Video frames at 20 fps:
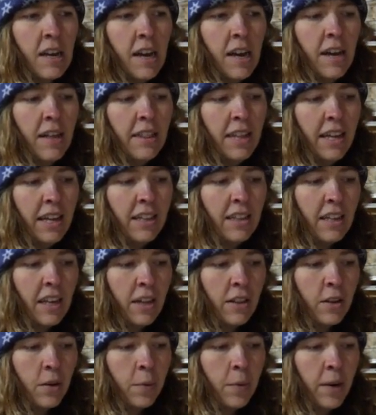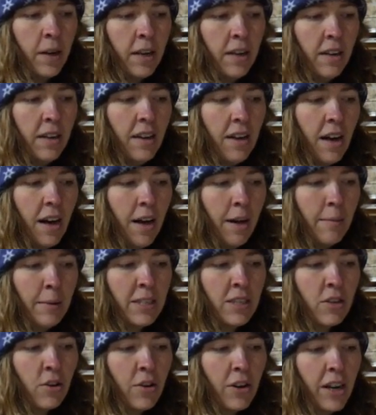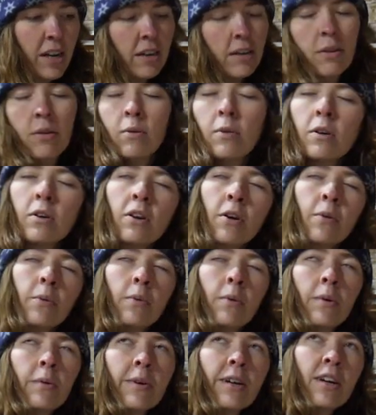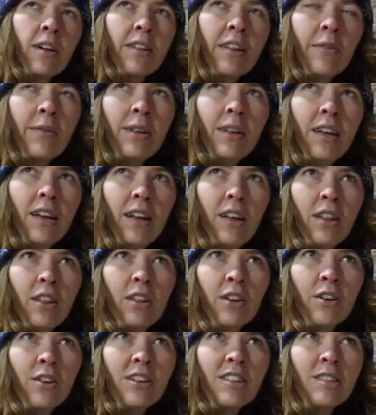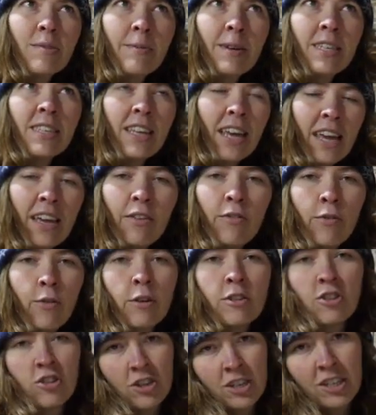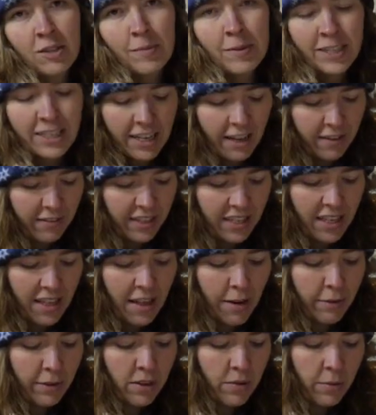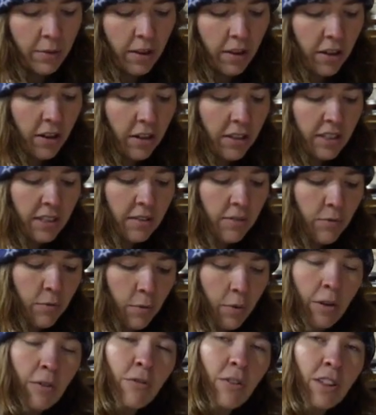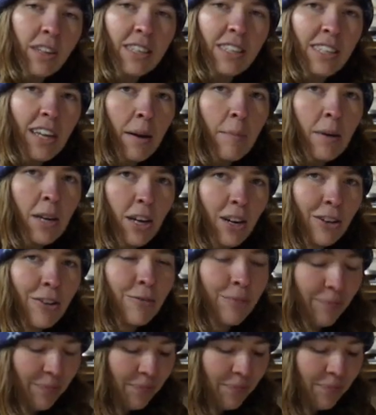And then the other one um, is the great, or no, what do we call that one? The Christmas, hand forged Christmas gifts. That one's a really good one for this time of year.